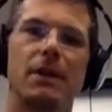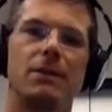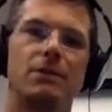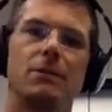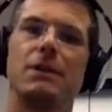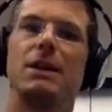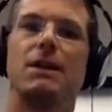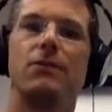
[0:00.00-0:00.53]

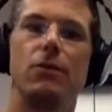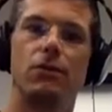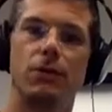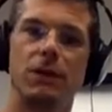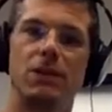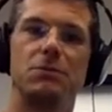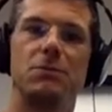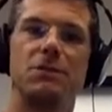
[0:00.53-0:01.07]
So I'm going to give you
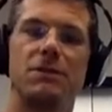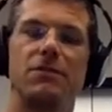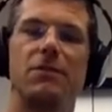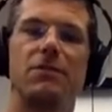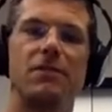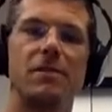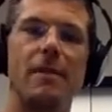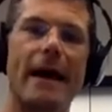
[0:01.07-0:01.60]
really
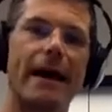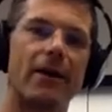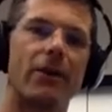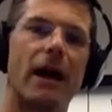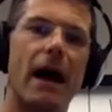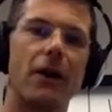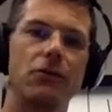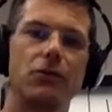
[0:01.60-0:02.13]
specific feedback on
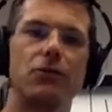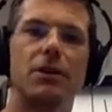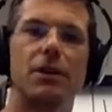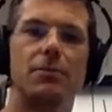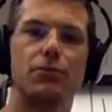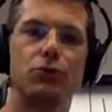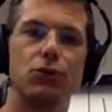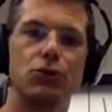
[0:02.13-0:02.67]
how you can
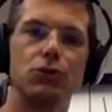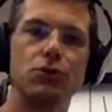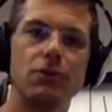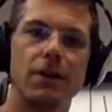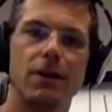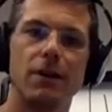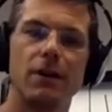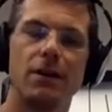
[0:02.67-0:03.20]

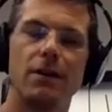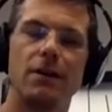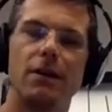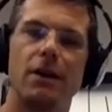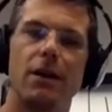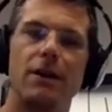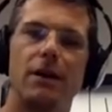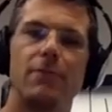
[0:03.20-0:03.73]
improve
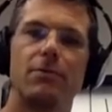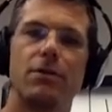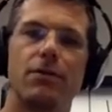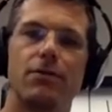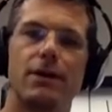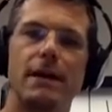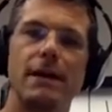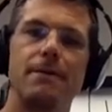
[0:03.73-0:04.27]
on number
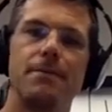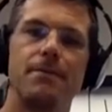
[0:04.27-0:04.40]
3.